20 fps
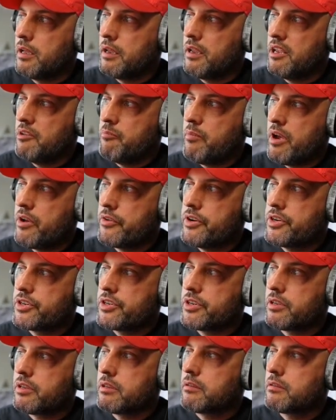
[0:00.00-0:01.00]
In my
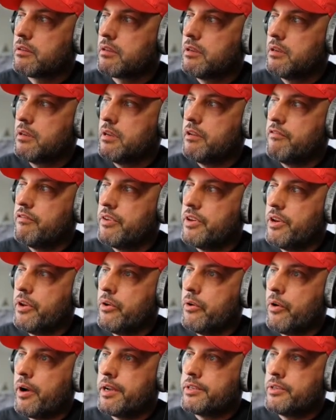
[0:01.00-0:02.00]
original
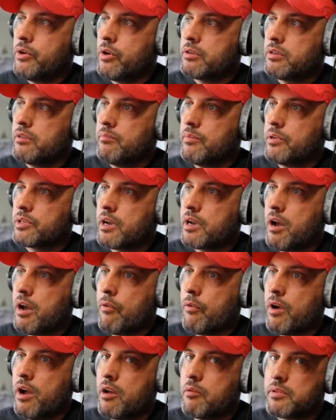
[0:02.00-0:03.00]
video, I talked about
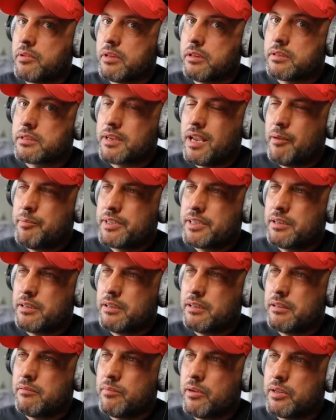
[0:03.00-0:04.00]
how I'm a little
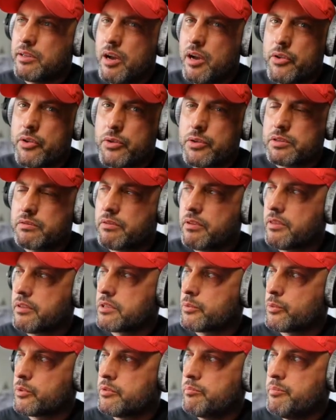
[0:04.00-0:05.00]
skeptical about how useful
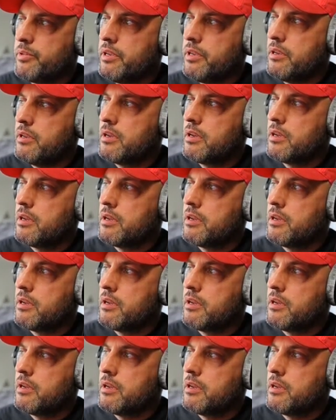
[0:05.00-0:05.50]
this would be.